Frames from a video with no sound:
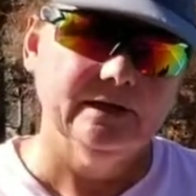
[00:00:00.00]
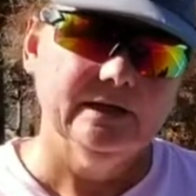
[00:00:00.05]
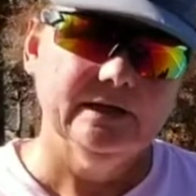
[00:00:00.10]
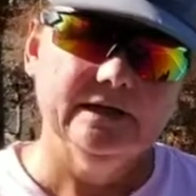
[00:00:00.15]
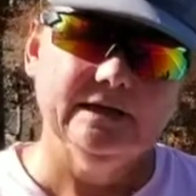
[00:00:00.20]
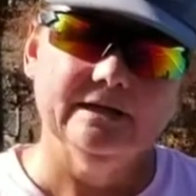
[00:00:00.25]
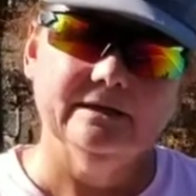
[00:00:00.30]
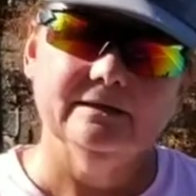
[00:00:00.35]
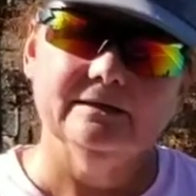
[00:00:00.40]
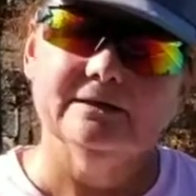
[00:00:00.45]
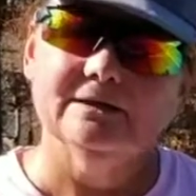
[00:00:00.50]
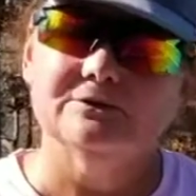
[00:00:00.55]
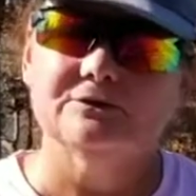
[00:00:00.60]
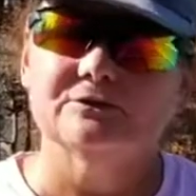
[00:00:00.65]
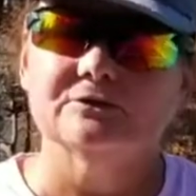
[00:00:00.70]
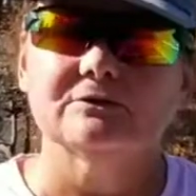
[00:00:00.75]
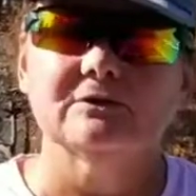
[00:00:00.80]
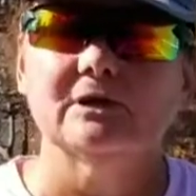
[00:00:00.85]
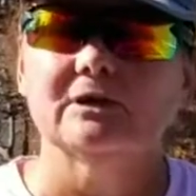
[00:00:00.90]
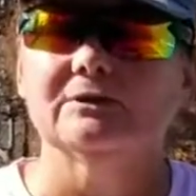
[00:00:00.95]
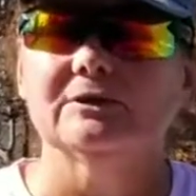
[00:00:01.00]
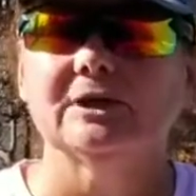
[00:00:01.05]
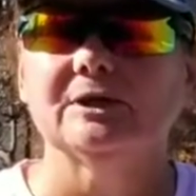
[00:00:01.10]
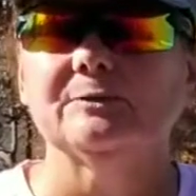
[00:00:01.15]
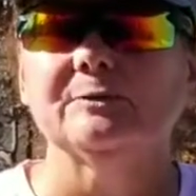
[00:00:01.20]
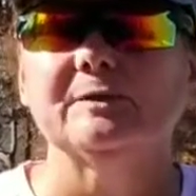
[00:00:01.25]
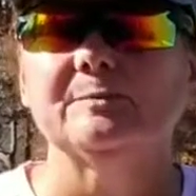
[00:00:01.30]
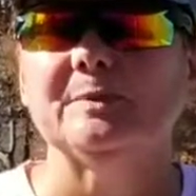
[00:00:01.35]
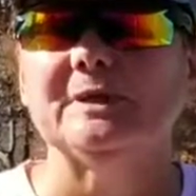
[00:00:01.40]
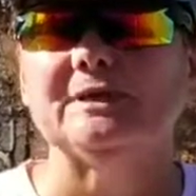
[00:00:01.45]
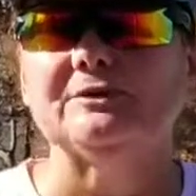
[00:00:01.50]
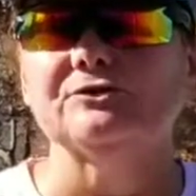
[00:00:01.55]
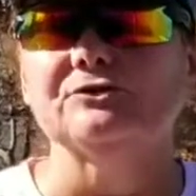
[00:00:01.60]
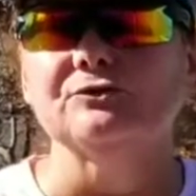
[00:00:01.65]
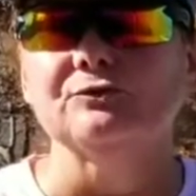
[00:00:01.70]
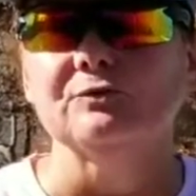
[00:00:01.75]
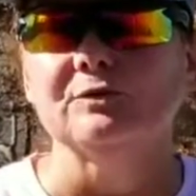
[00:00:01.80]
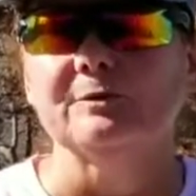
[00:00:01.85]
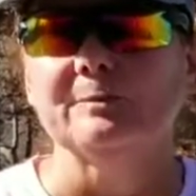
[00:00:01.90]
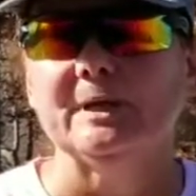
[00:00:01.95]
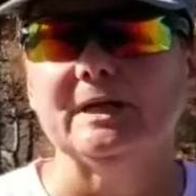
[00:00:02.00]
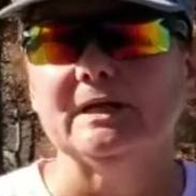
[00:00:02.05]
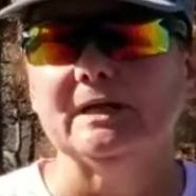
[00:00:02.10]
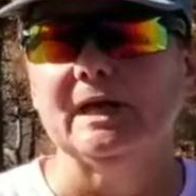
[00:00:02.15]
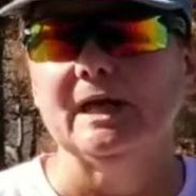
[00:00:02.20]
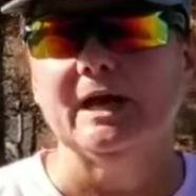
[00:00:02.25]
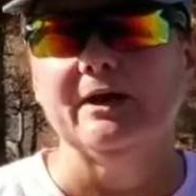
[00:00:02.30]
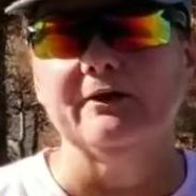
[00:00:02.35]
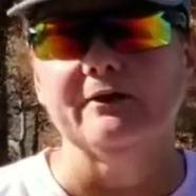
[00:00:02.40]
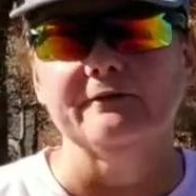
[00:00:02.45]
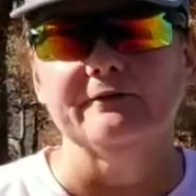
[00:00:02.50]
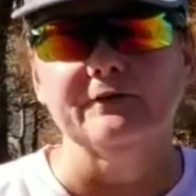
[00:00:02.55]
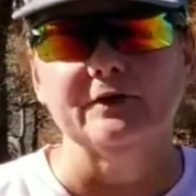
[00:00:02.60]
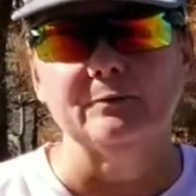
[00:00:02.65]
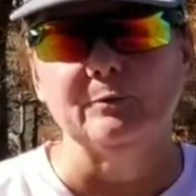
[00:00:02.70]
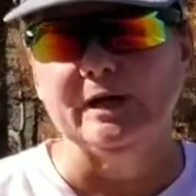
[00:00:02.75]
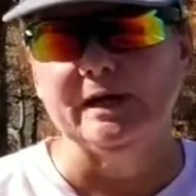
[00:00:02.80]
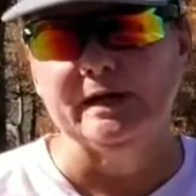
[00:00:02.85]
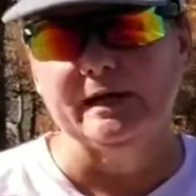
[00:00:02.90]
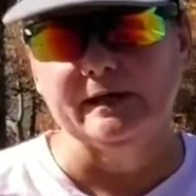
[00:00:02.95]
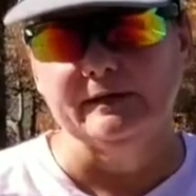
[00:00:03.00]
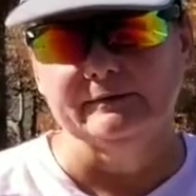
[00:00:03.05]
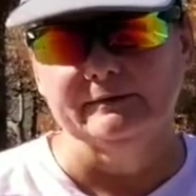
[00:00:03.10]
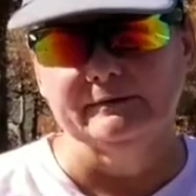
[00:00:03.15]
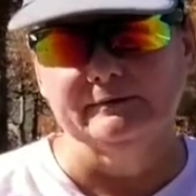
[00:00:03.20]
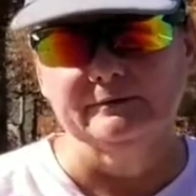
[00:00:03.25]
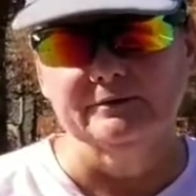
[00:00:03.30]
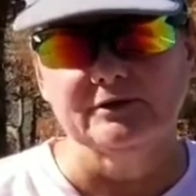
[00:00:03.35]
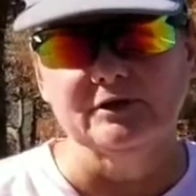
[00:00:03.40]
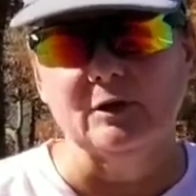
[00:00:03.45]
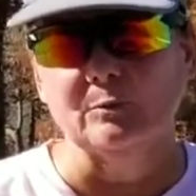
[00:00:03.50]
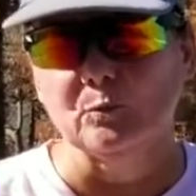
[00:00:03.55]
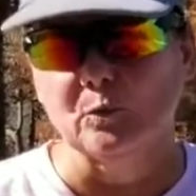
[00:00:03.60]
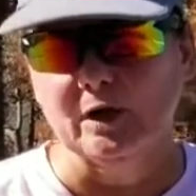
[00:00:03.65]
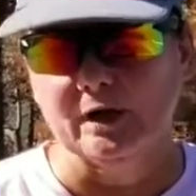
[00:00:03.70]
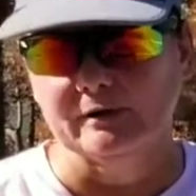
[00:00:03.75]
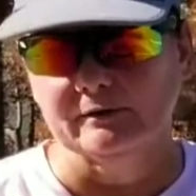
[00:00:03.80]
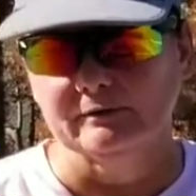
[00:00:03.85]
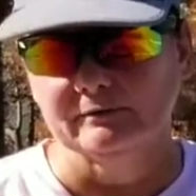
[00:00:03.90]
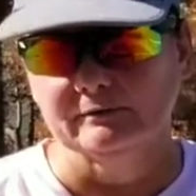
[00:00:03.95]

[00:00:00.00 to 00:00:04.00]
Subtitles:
and there would be a tournament every weekend somewhere.